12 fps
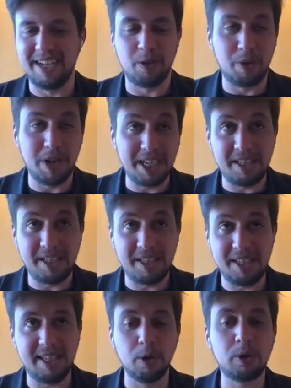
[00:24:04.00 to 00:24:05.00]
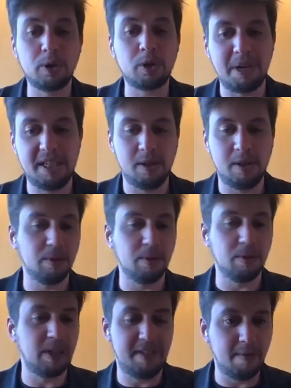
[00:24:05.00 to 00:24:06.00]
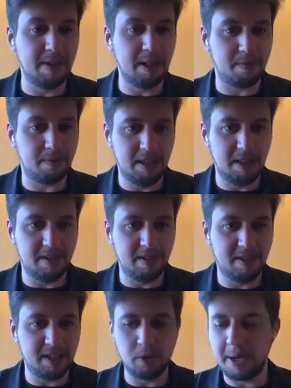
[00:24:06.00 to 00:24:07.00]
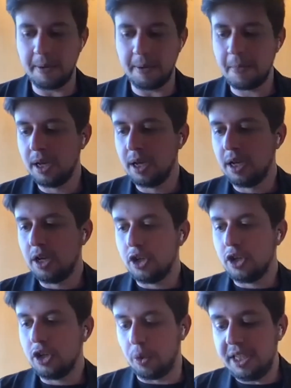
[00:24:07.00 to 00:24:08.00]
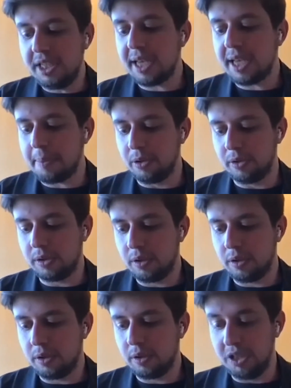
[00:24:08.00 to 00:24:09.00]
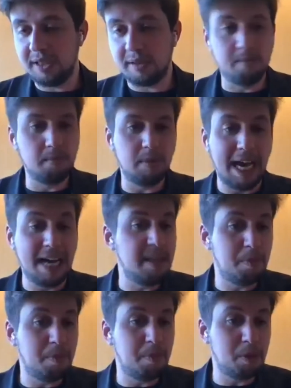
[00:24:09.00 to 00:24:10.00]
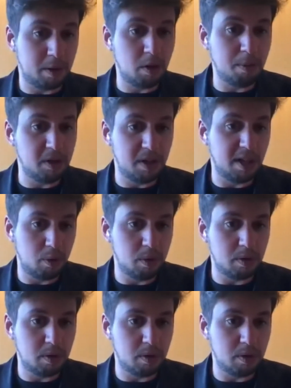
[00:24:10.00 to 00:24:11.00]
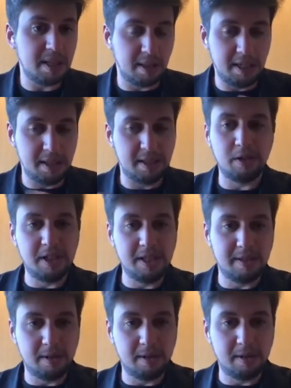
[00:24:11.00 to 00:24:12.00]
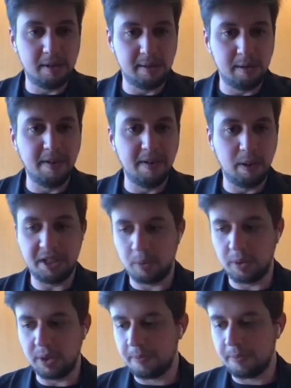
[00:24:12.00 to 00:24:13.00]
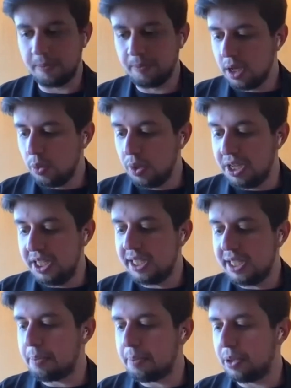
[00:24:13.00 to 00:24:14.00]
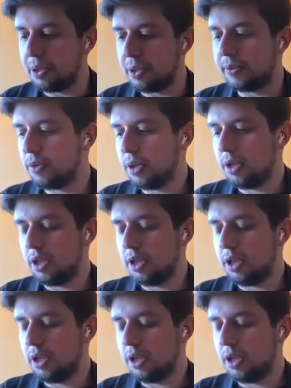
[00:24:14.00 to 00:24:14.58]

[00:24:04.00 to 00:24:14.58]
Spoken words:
yeah, the reality is that most companies don't have this level of investment today. So when this happens, which is 80% of our customers and our users, right? It's this level 1 as well. When this happens,